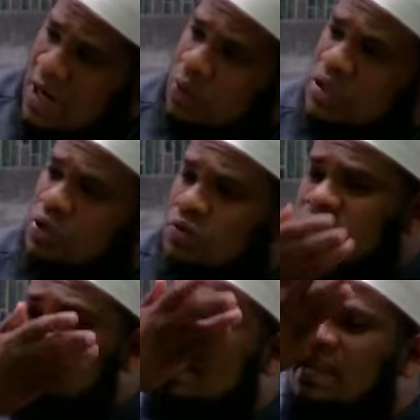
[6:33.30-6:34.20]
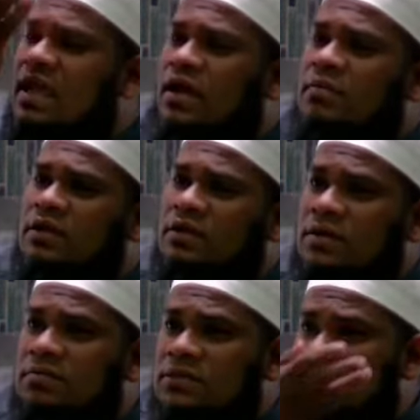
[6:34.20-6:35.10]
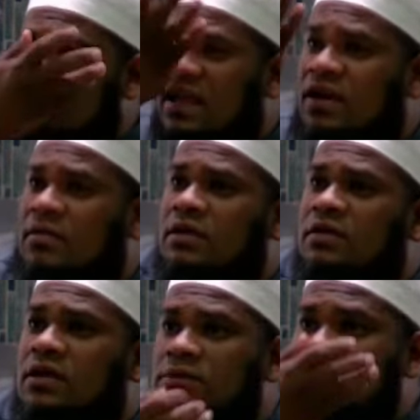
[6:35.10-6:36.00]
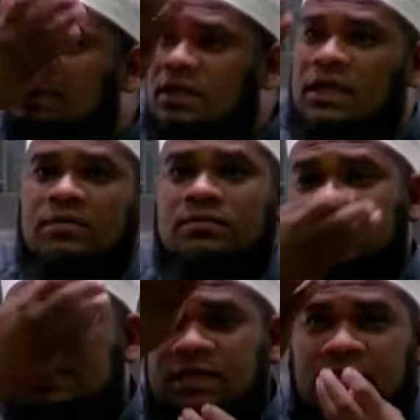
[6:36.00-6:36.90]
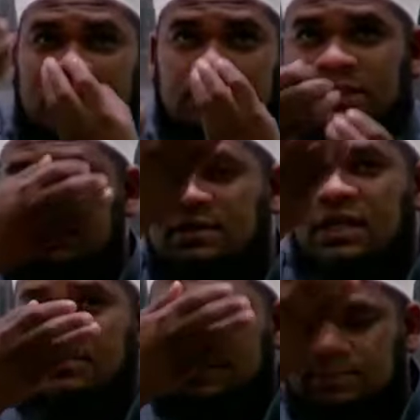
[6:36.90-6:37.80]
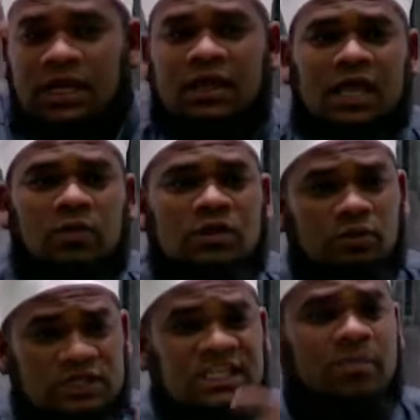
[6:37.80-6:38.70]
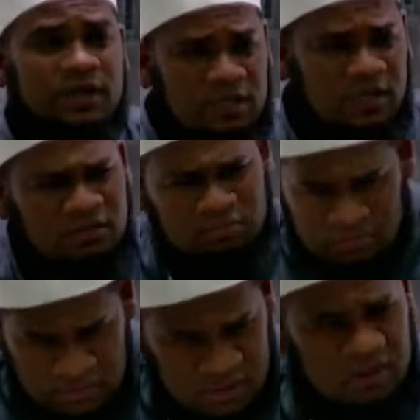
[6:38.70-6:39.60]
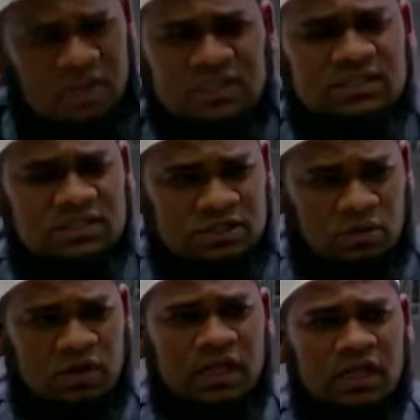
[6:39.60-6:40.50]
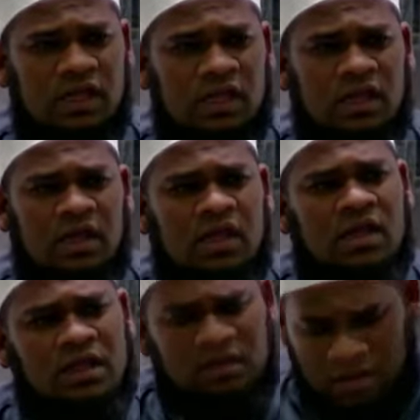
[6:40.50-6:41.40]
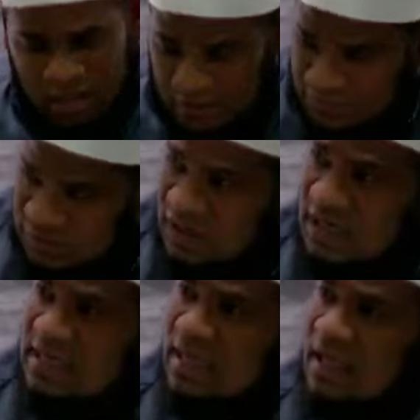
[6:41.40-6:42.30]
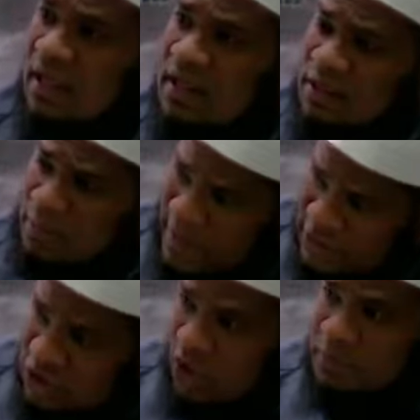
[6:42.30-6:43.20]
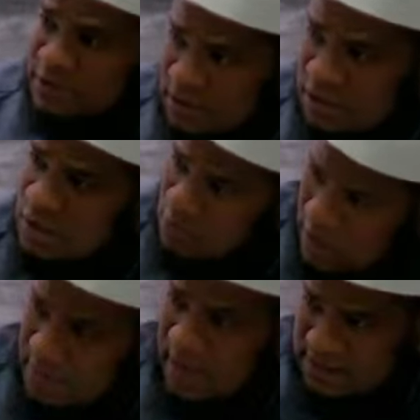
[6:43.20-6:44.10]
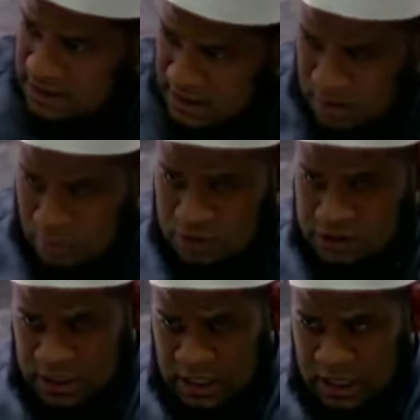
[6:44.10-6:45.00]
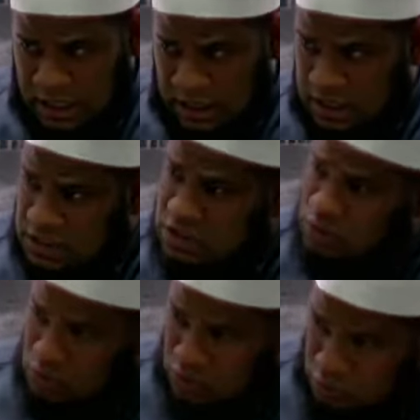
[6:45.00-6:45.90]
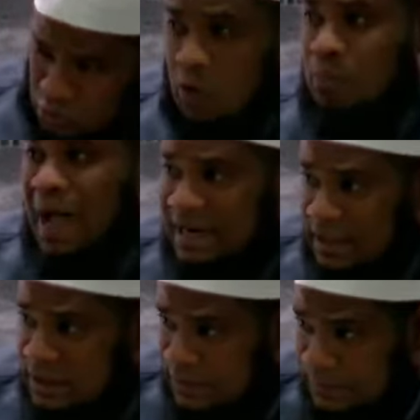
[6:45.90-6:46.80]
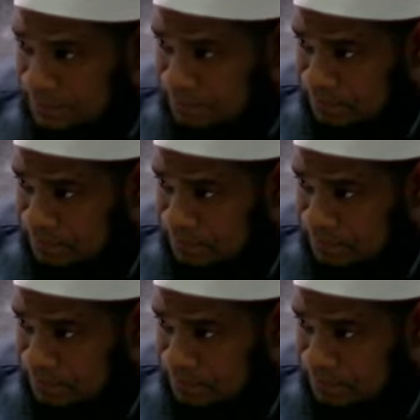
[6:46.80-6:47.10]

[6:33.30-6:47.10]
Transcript: Can we do Bismillah ar-Rahman ar-Rahim, Bismillah ar-Rahman ar-Rahim, Bismillah, Bismillah, Bismillah, Bismillah? Can we do it separately? Yes, it's okay. Afdaliyah, the best option that the ulama say in the books, is to combine it.